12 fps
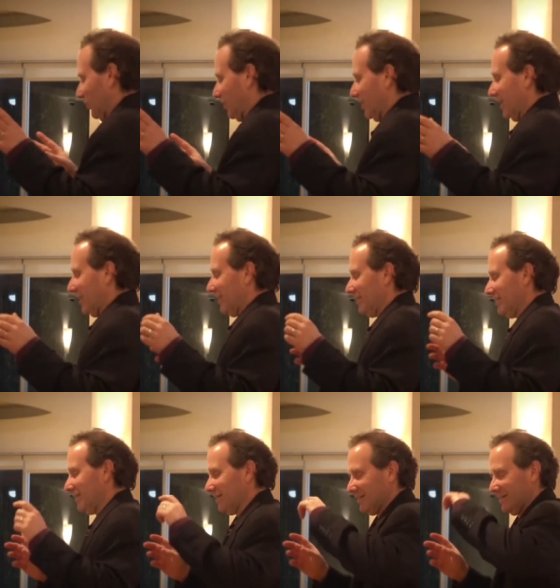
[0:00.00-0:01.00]
where
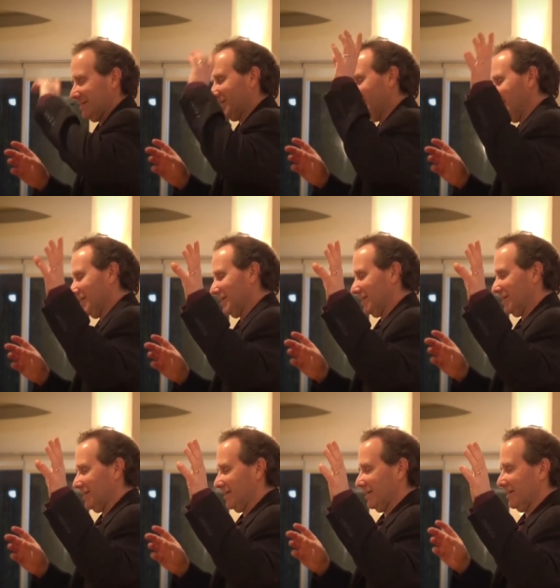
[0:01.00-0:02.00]
th
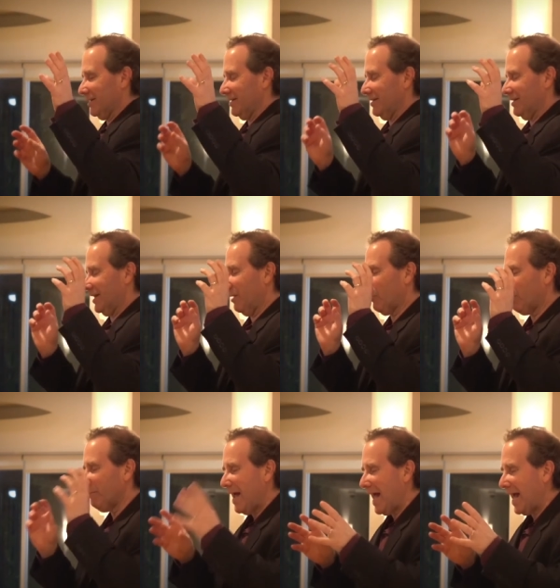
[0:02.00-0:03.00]
they were
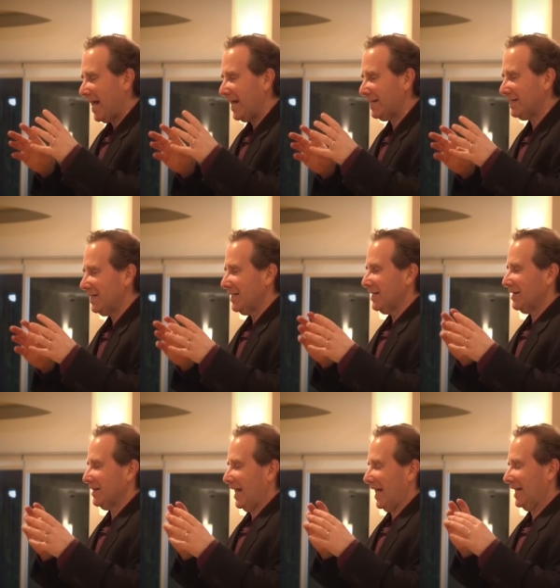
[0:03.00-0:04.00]
mad
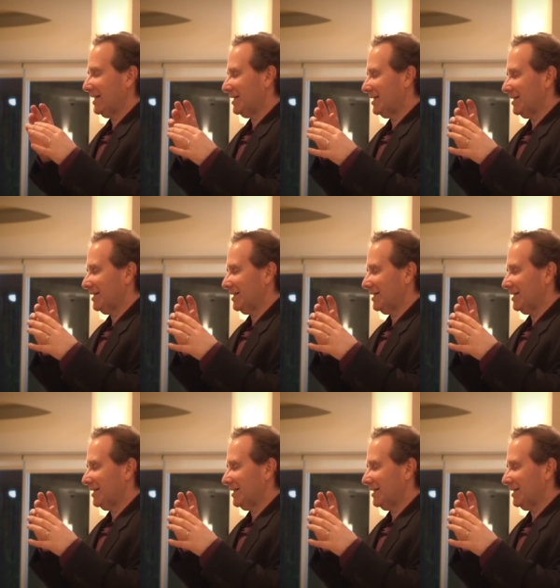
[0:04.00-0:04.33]
that